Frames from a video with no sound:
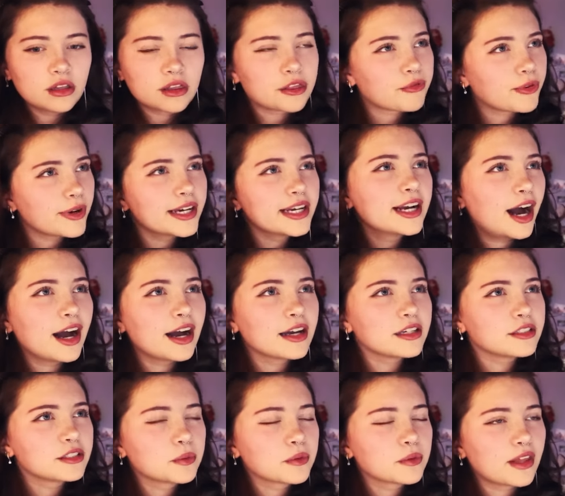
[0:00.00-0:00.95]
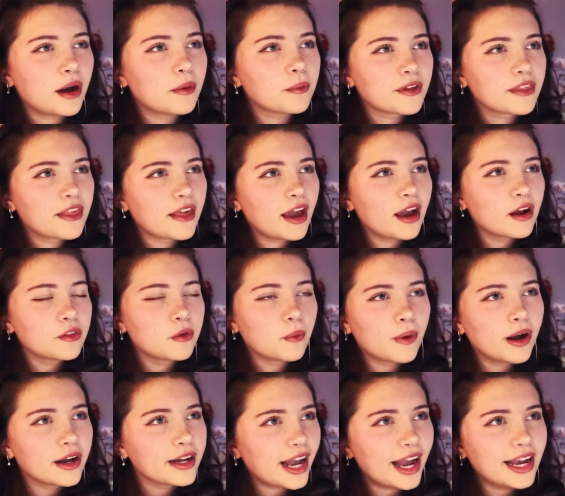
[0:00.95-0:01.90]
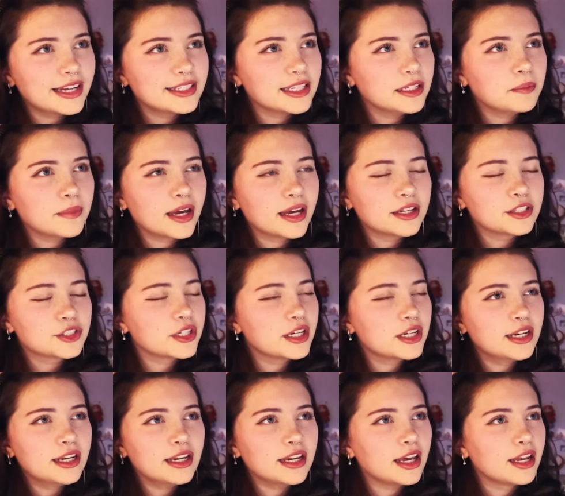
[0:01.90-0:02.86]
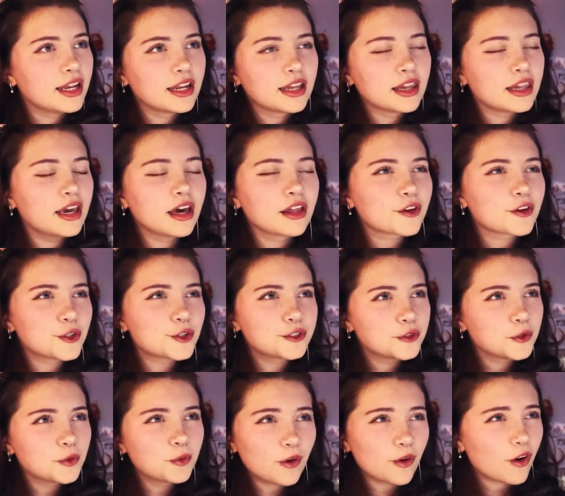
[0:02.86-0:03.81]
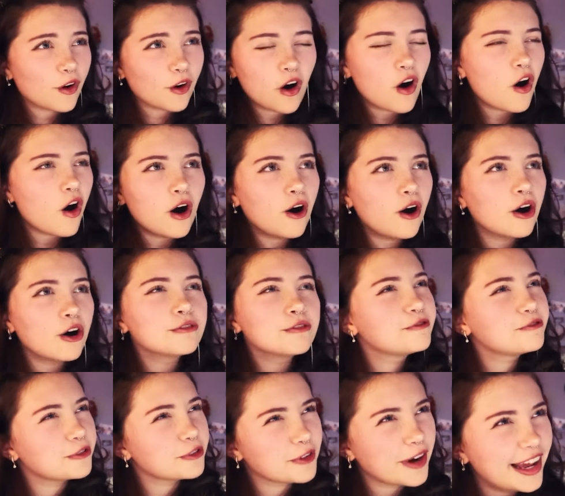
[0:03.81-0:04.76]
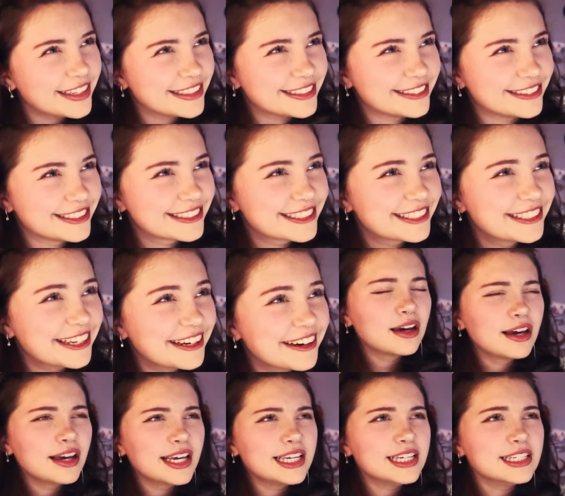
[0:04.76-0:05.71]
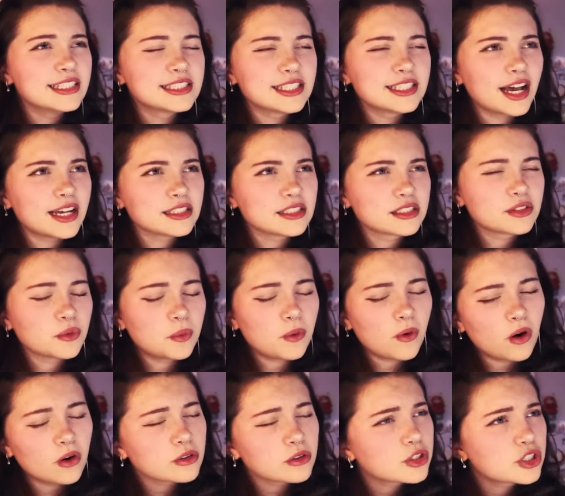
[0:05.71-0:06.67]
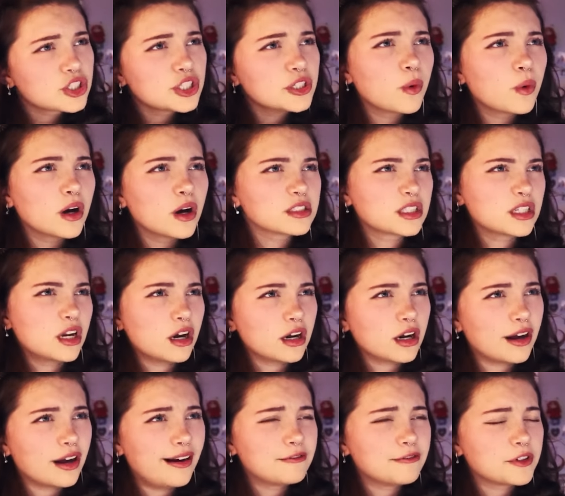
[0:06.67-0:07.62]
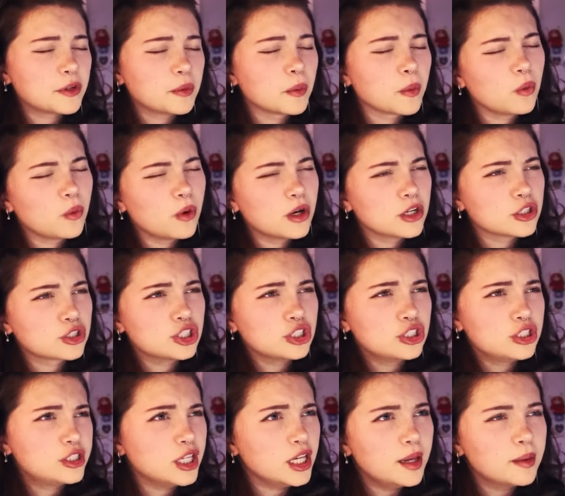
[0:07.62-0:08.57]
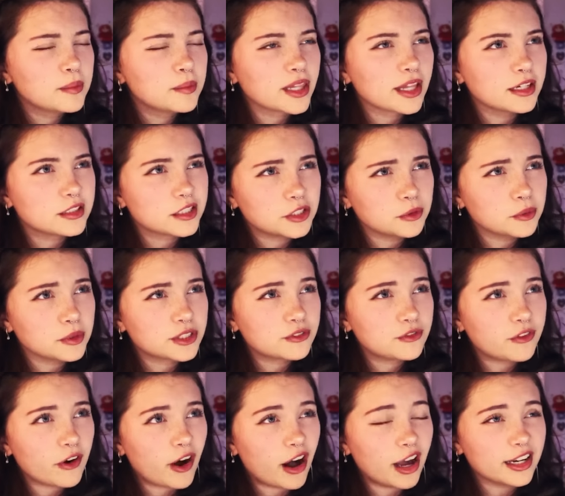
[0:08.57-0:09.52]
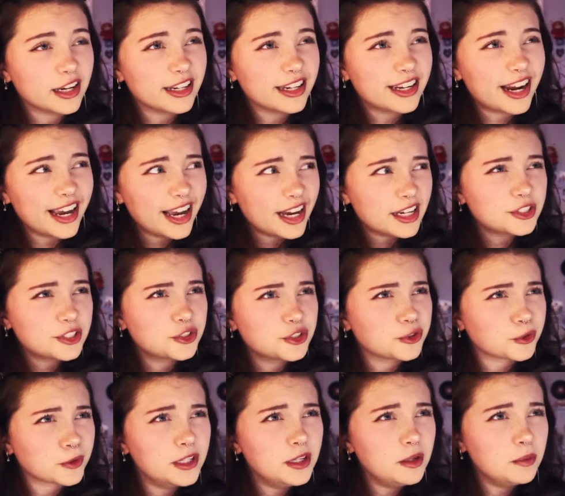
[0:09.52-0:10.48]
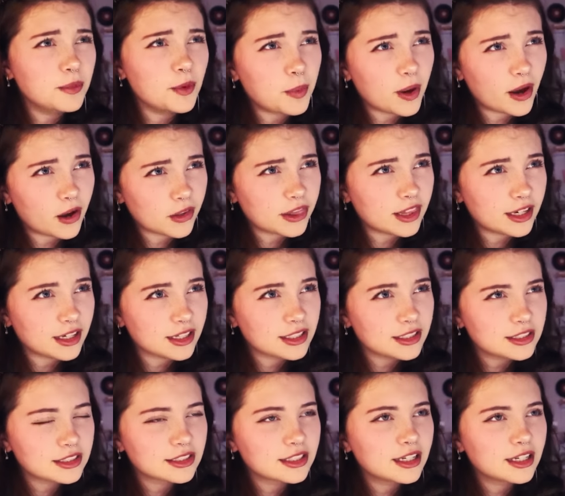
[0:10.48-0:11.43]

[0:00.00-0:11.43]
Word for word: Three guys that were there, the one guy I didn't mention, and the other two are all friends. He says, well, she wasn't uncomfortable. Well, she seemed like she was fine. And I asked Dream about this.